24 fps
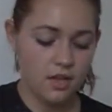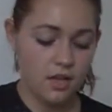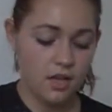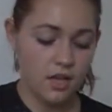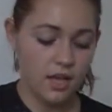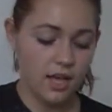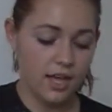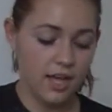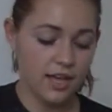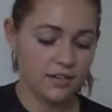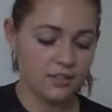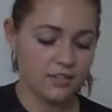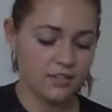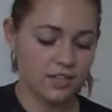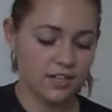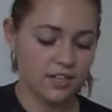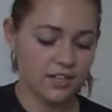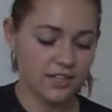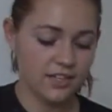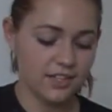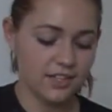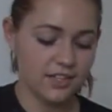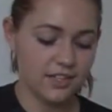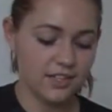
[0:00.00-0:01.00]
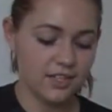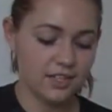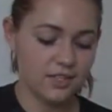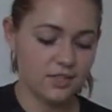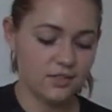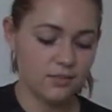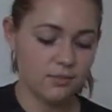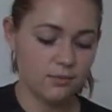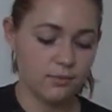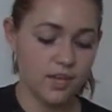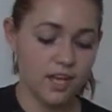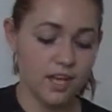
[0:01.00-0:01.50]
I actually got these
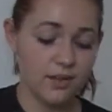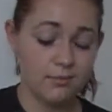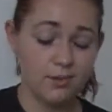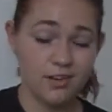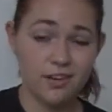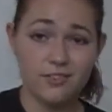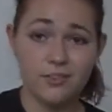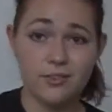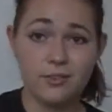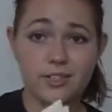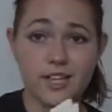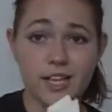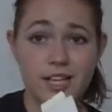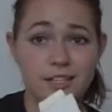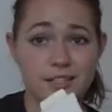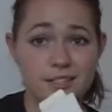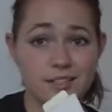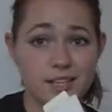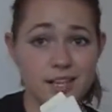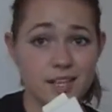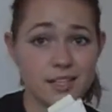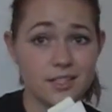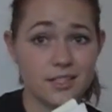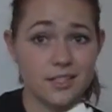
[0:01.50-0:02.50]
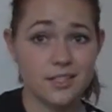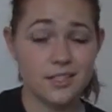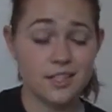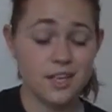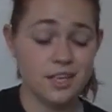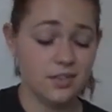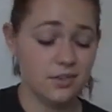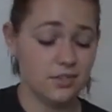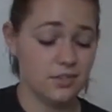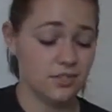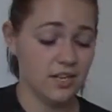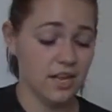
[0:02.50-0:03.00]
from Kmart for 10 cents, and
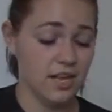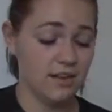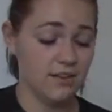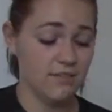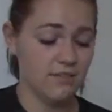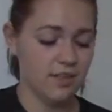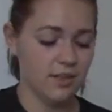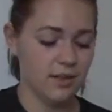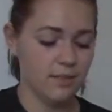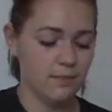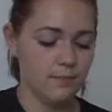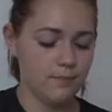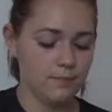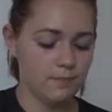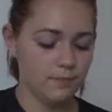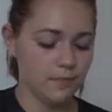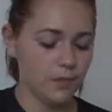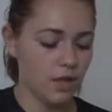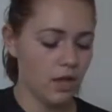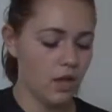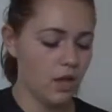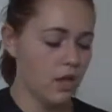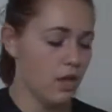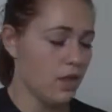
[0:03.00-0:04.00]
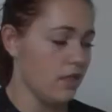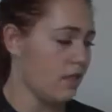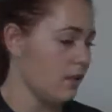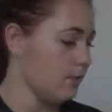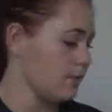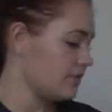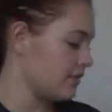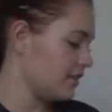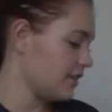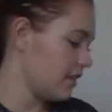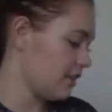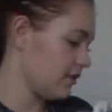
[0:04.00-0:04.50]
there's 10 of them. That
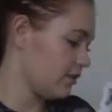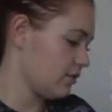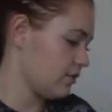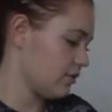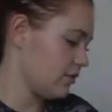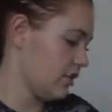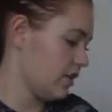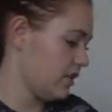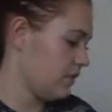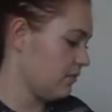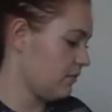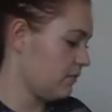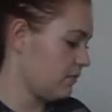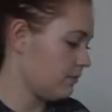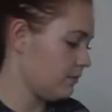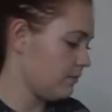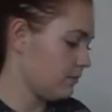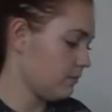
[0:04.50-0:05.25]
was another steal.